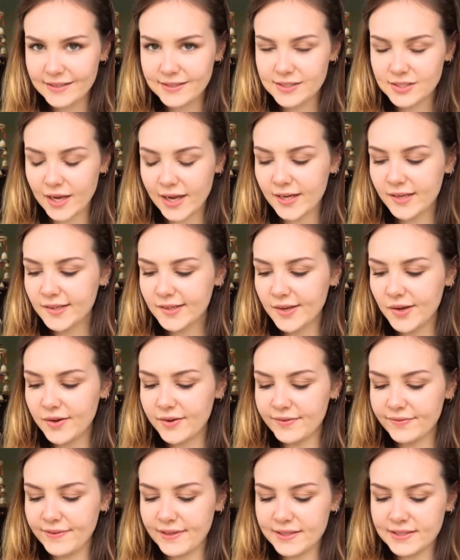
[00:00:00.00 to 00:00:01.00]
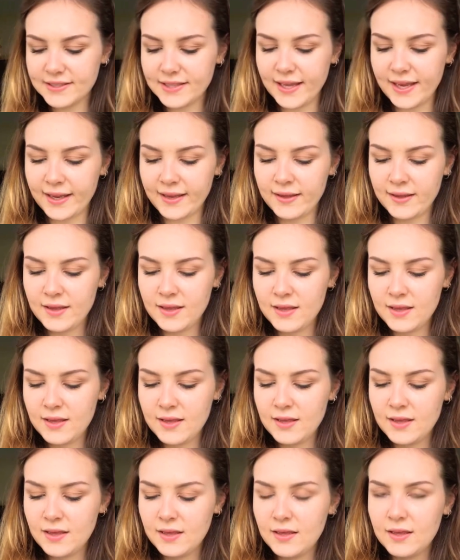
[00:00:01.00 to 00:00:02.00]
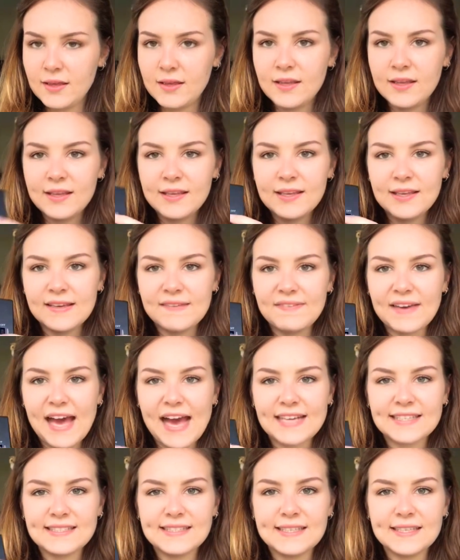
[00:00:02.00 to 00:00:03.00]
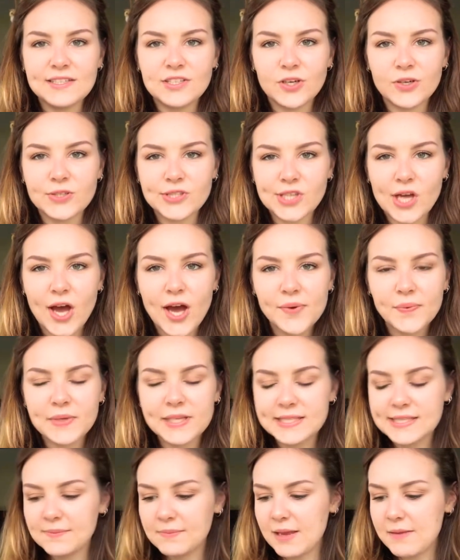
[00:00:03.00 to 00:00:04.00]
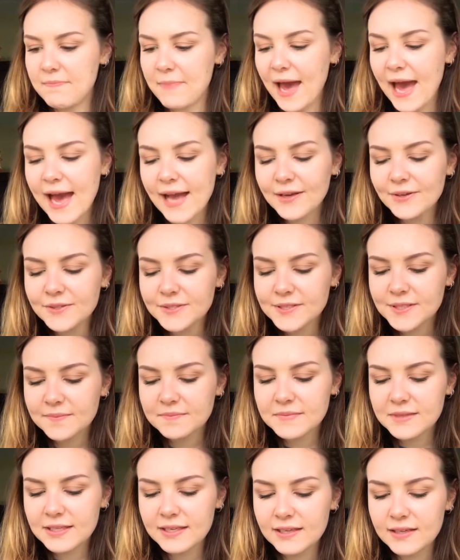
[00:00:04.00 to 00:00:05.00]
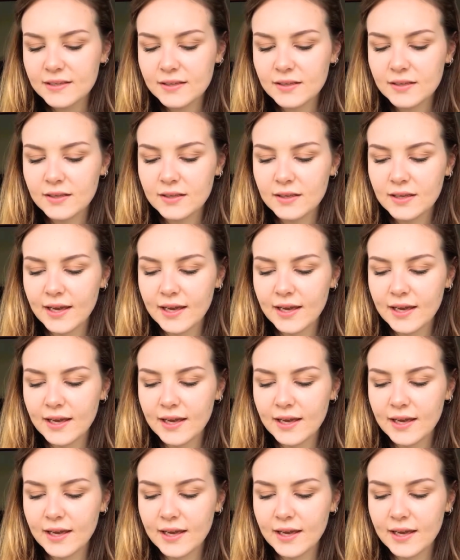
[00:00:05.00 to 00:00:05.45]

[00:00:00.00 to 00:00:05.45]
So I don't know if it's like if it accidentally turns on when it's in my bag or something.